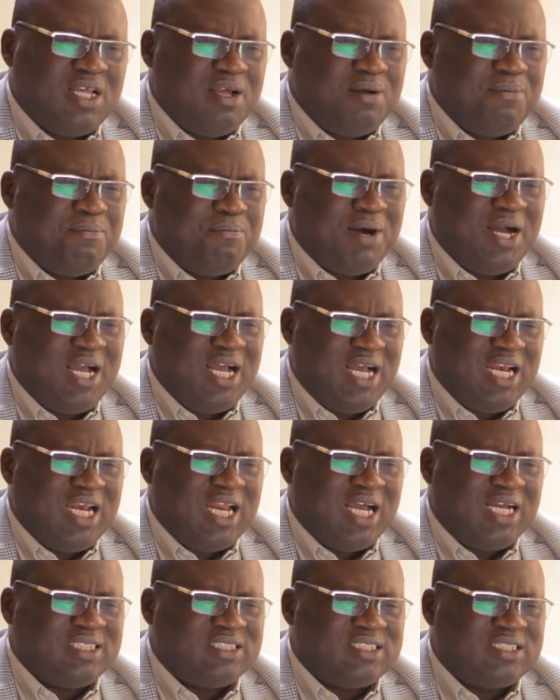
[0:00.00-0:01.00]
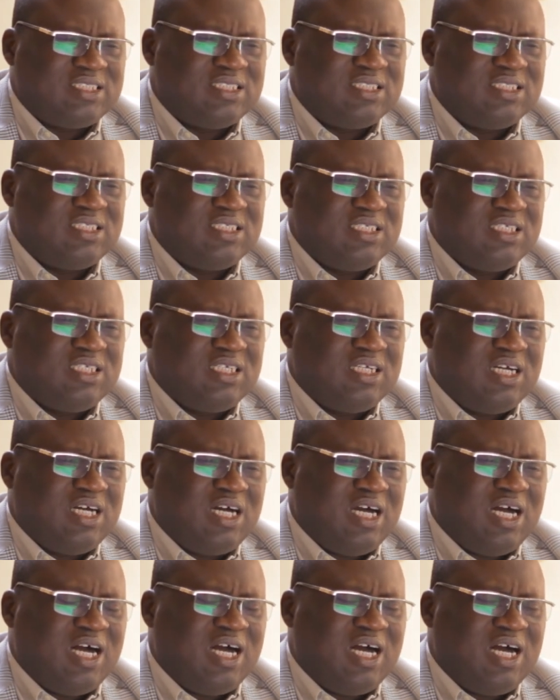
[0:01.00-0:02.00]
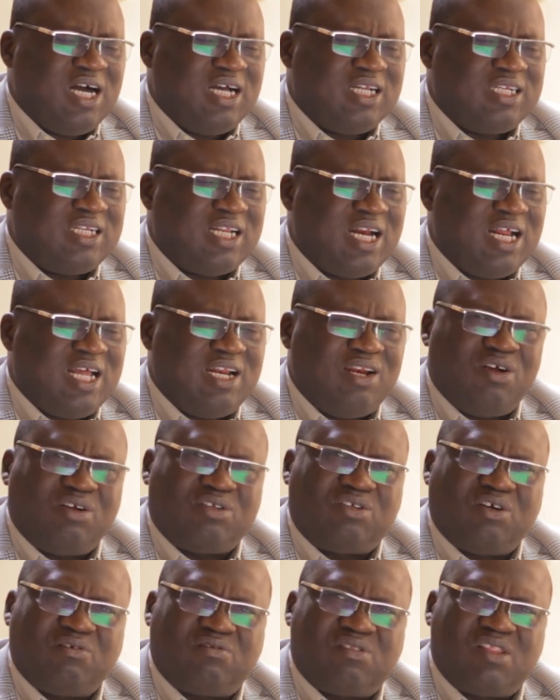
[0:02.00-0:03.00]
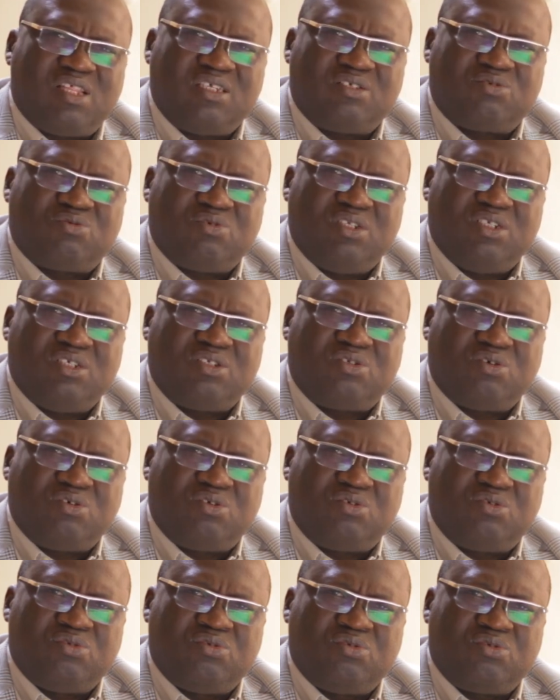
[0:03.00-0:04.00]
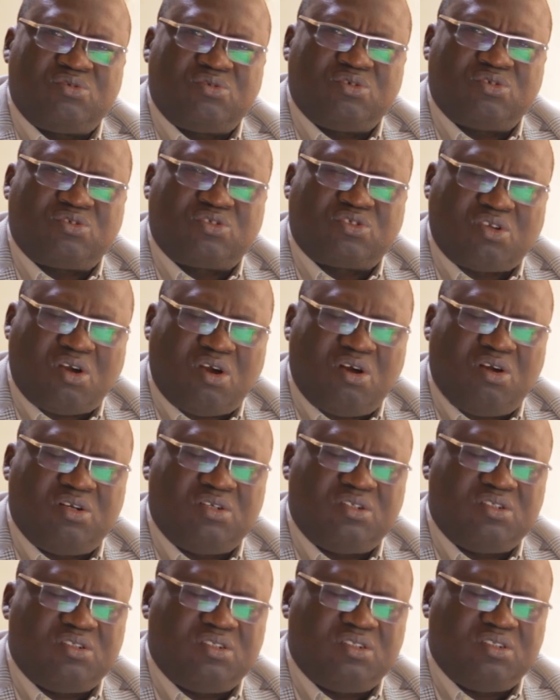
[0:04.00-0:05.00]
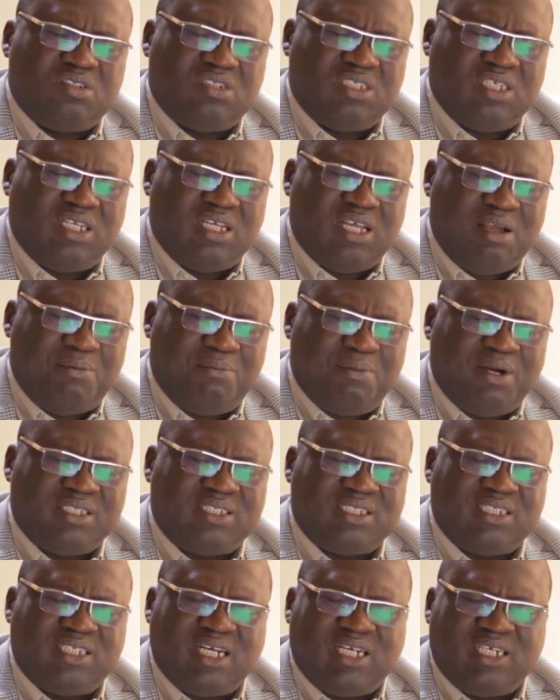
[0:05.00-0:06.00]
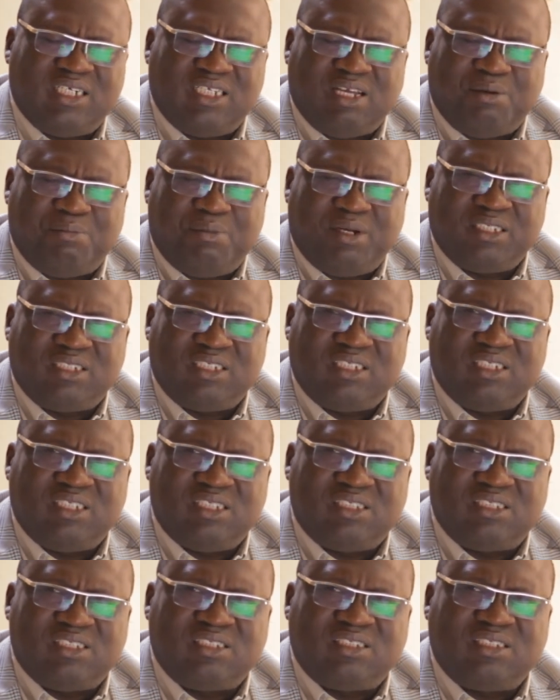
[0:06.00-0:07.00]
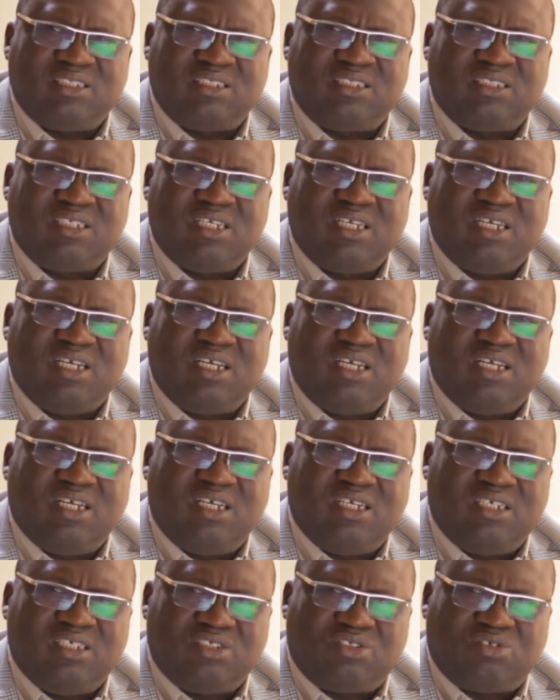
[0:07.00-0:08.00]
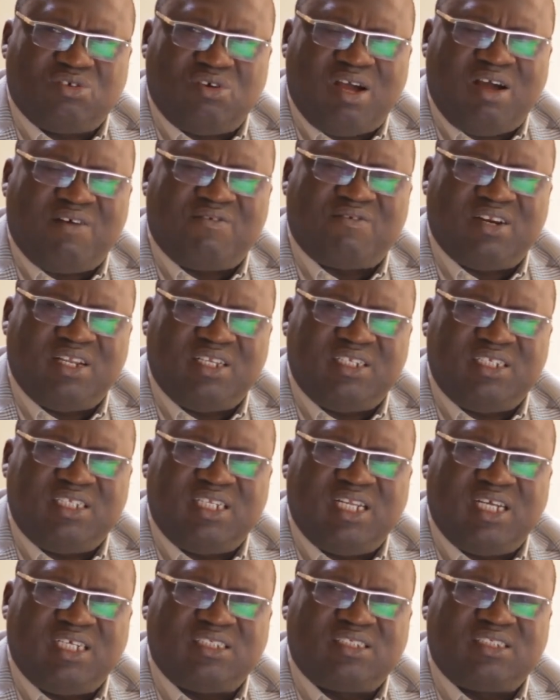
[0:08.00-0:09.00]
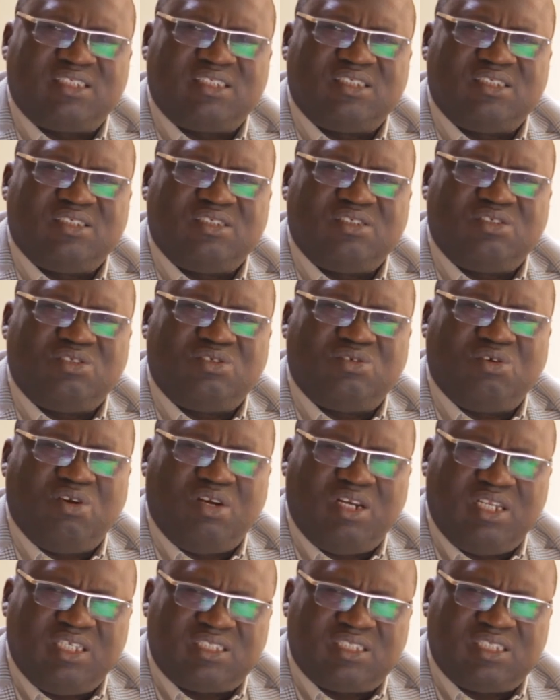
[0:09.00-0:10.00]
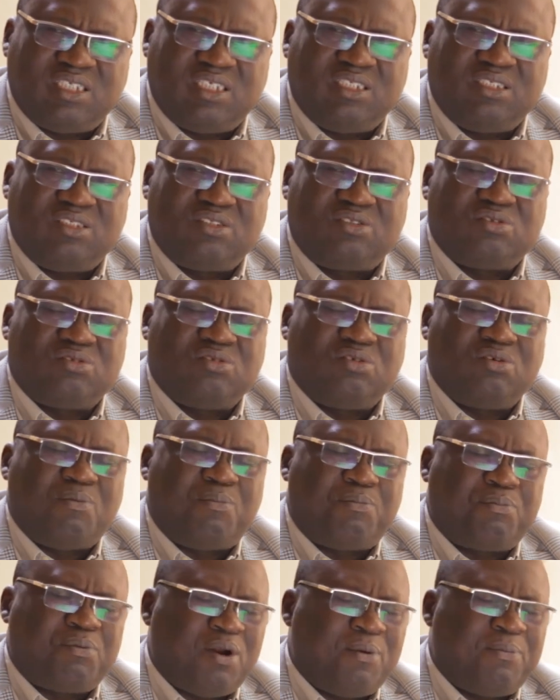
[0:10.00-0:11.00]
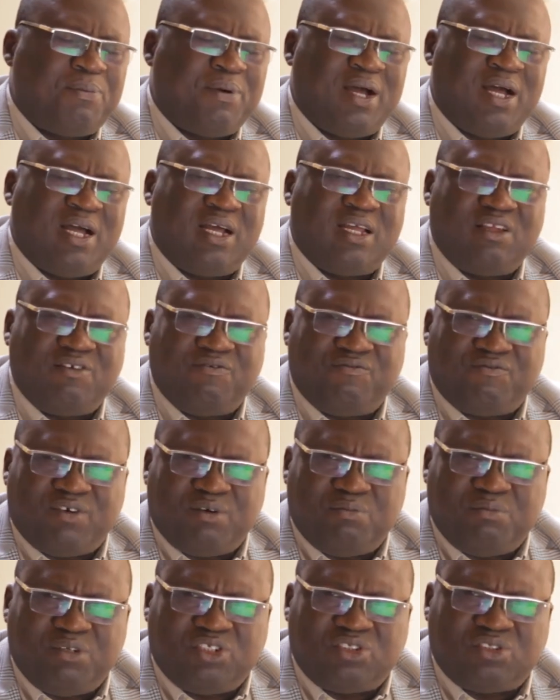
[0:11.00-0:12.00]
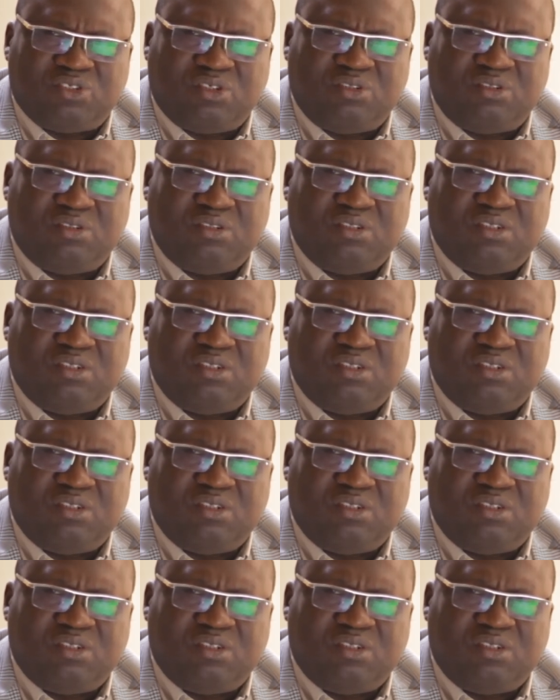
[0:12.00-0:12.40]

By and large, there are a lot of things we need to do to stall the emerging and re-emerging diseases. Is to have cleanliness, to listen to proper information,